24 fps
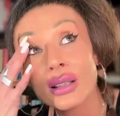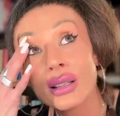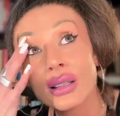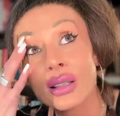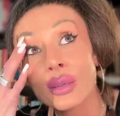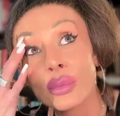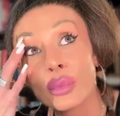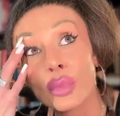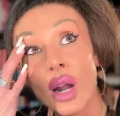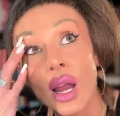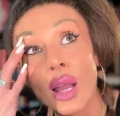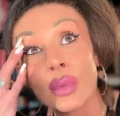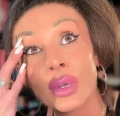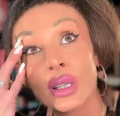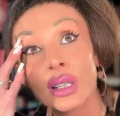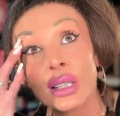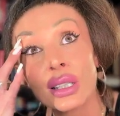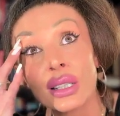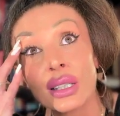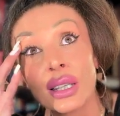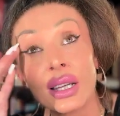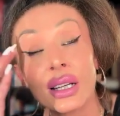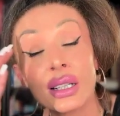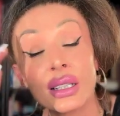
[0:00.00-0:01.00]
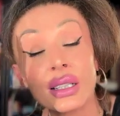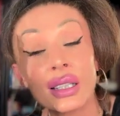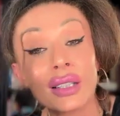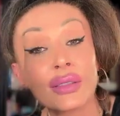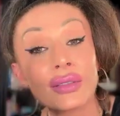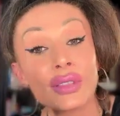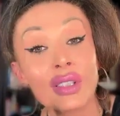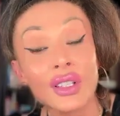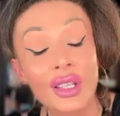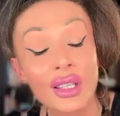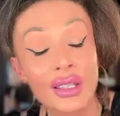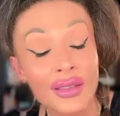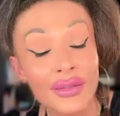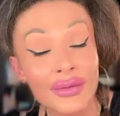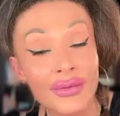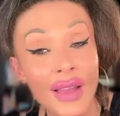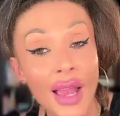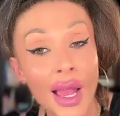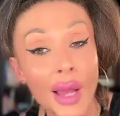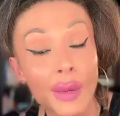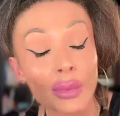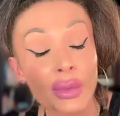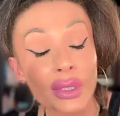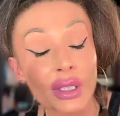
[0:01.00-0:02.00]
the primary caregivers and the
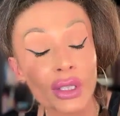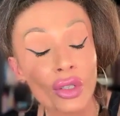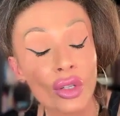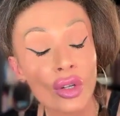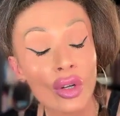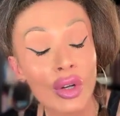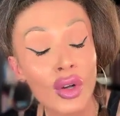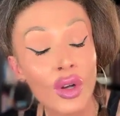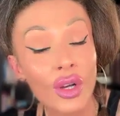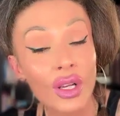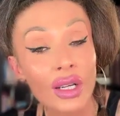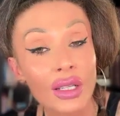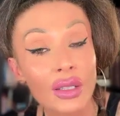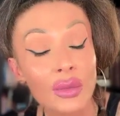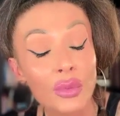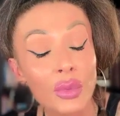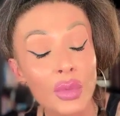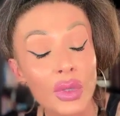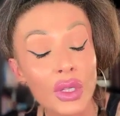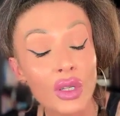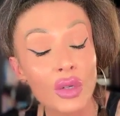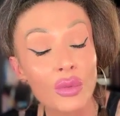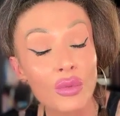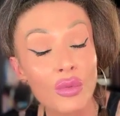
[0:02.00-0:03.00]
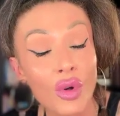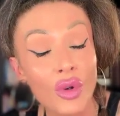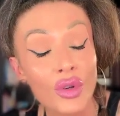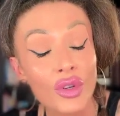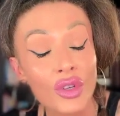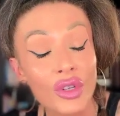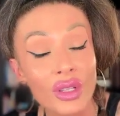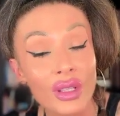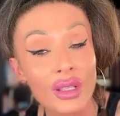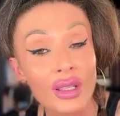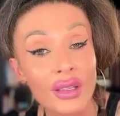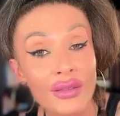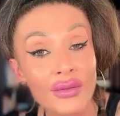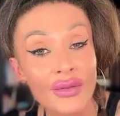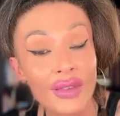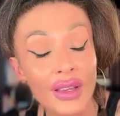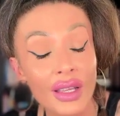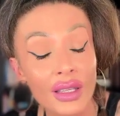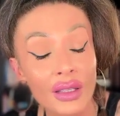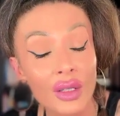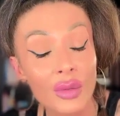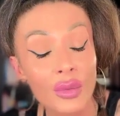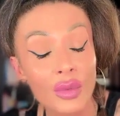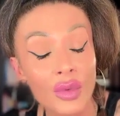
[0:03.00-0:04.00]
family couldn't be emotionally
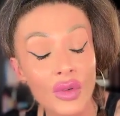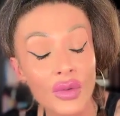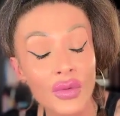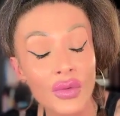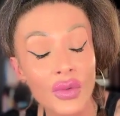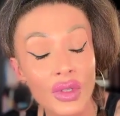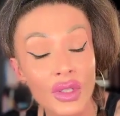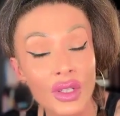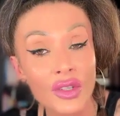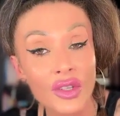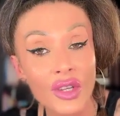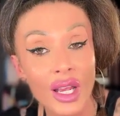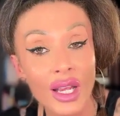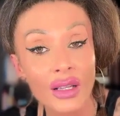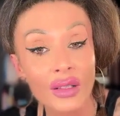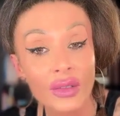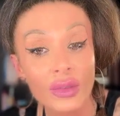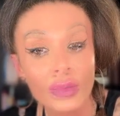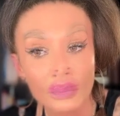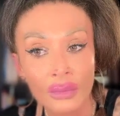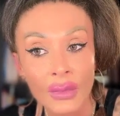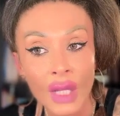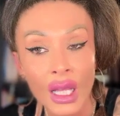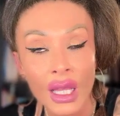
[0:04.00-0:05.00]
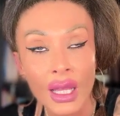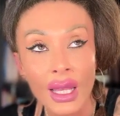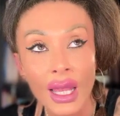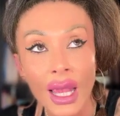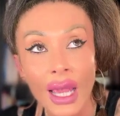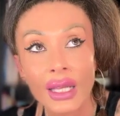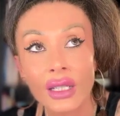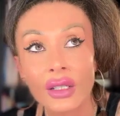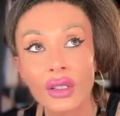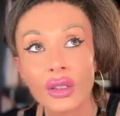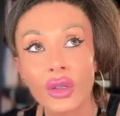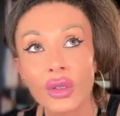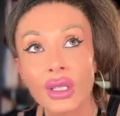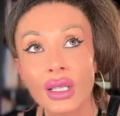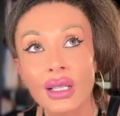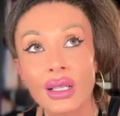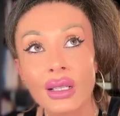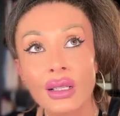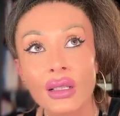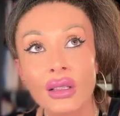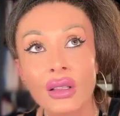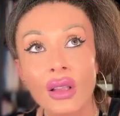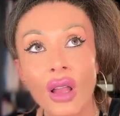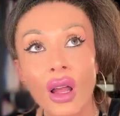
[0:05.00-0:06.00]
available for the child. And this
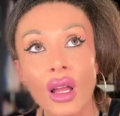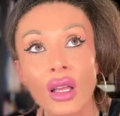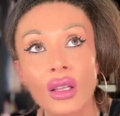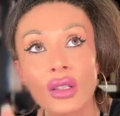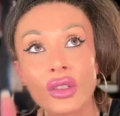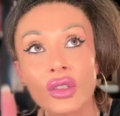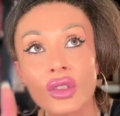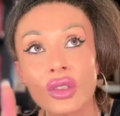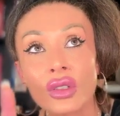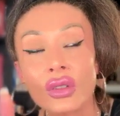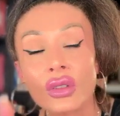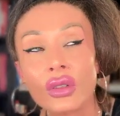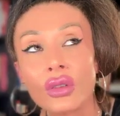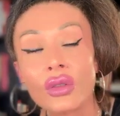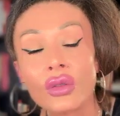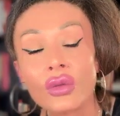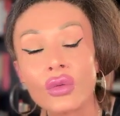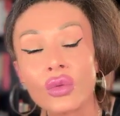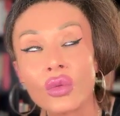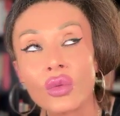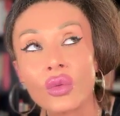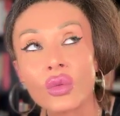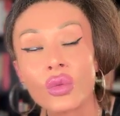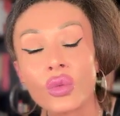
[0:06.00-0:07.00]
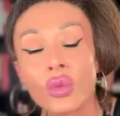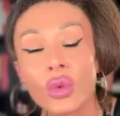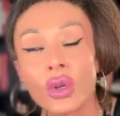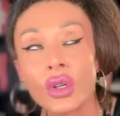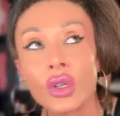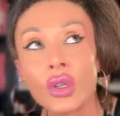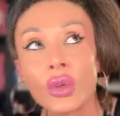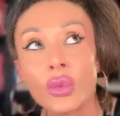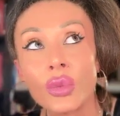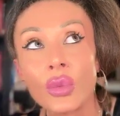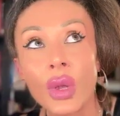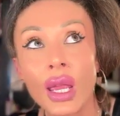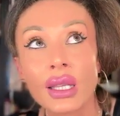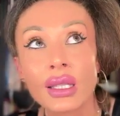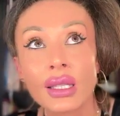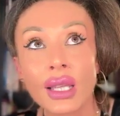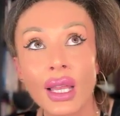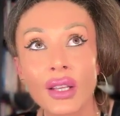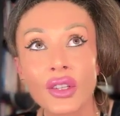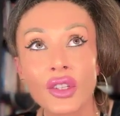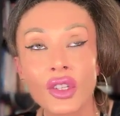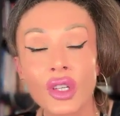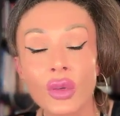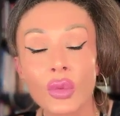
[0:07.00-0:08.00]
is not, when you pay
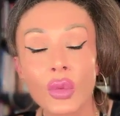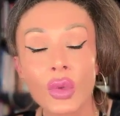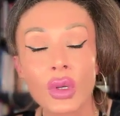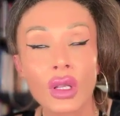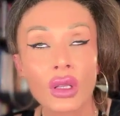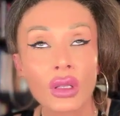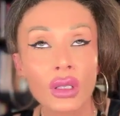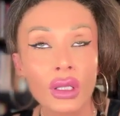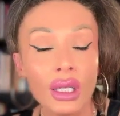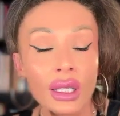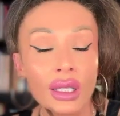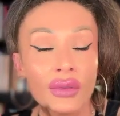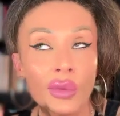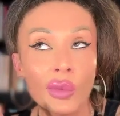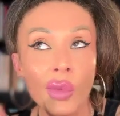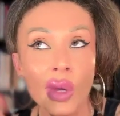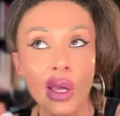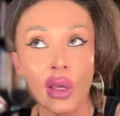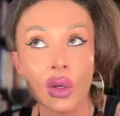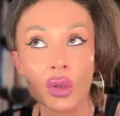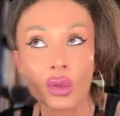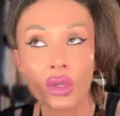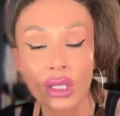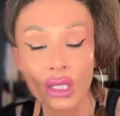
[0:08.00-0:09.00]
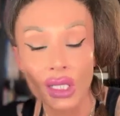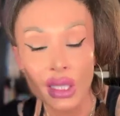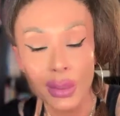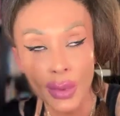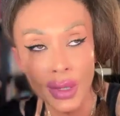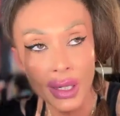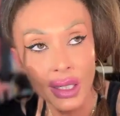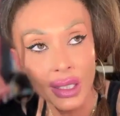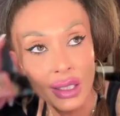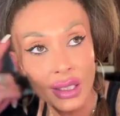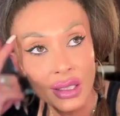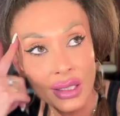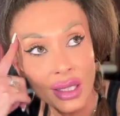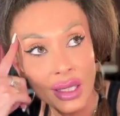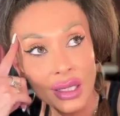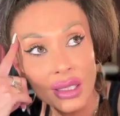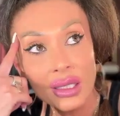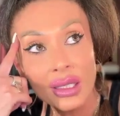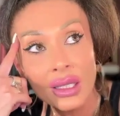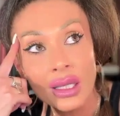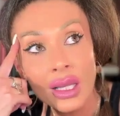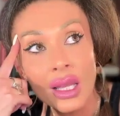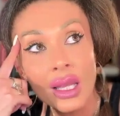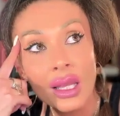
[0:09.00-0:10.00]
attention, when I look at even my own
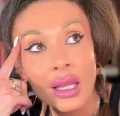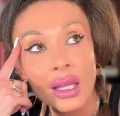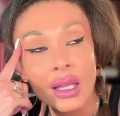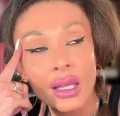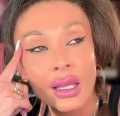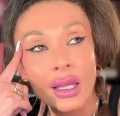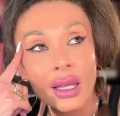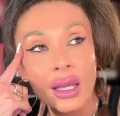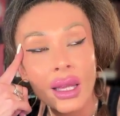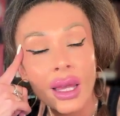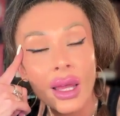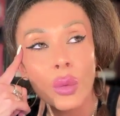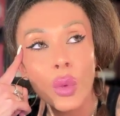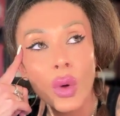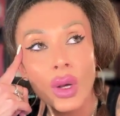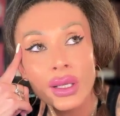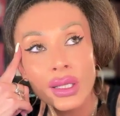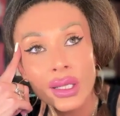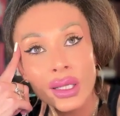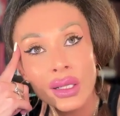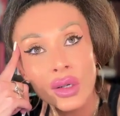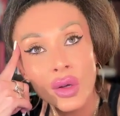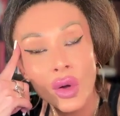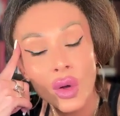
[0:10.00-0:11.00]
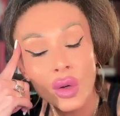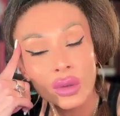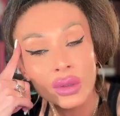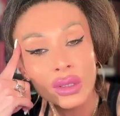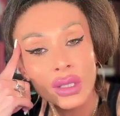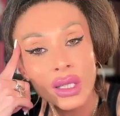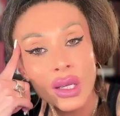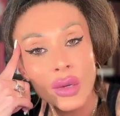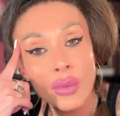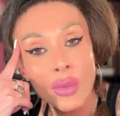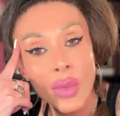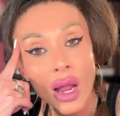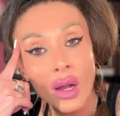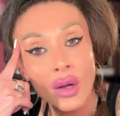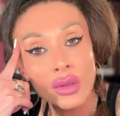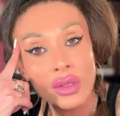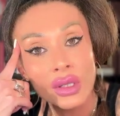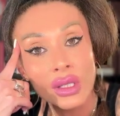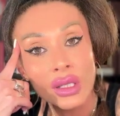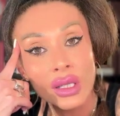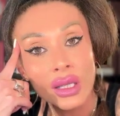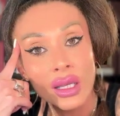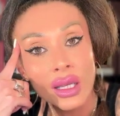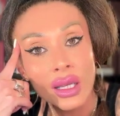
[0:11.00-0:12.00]
experiences, it wasn't only
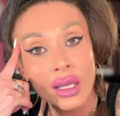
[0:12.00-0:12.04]
about